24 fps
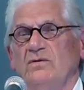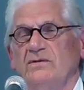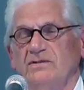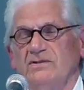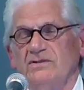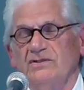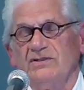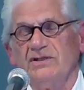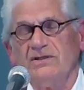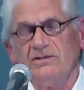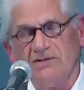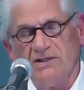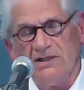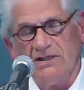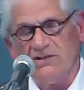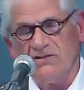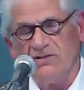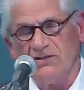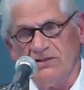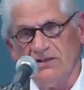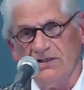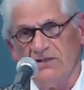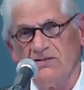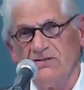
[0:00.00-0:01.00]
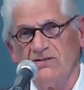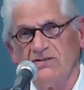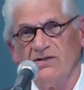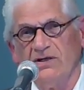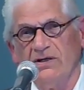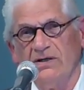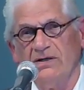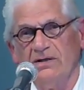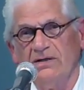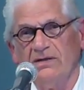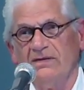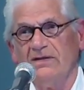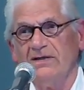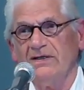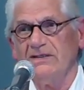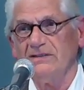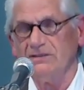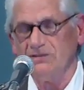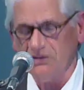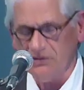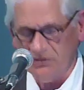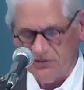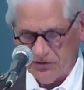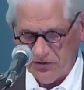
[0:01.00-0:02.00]
with the seriousness that
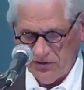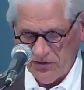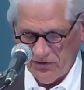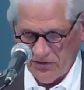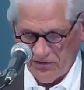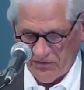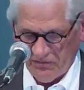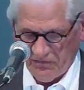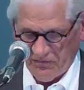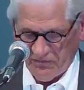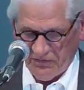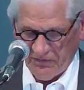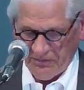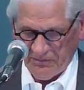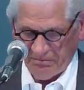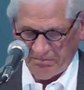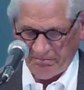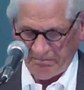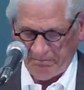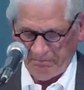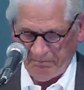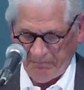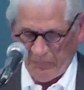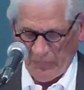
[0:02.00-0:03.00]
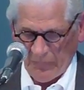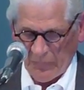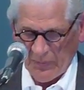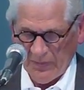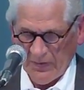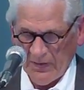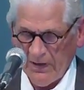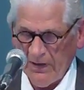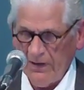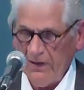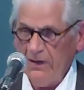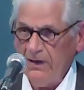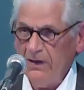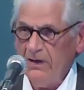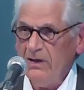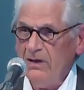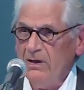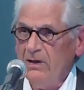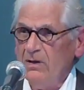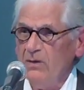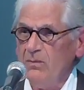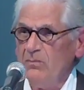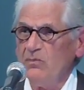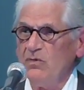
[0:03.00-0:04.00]
it deserved.
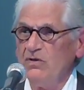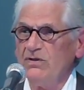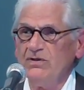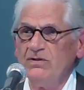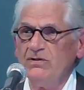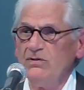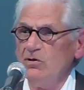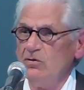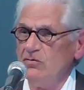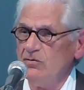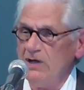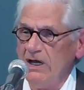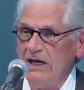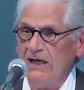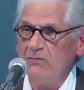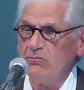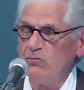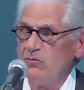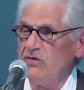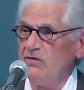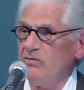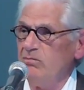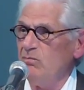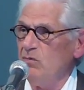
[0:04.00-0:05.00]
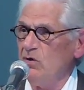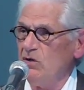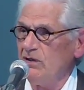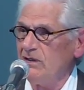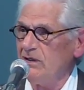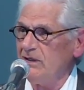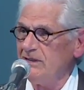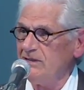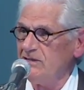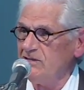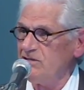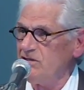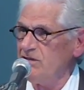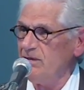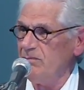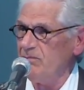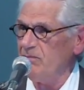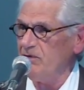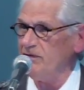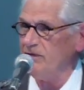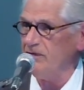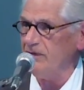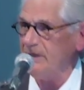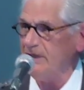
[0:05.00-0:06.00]
But you know, not with maudlin
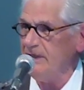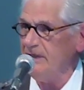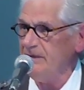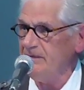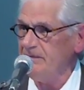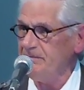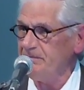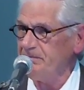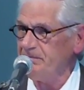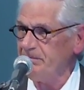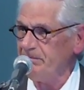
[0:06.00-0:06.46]
sympathy,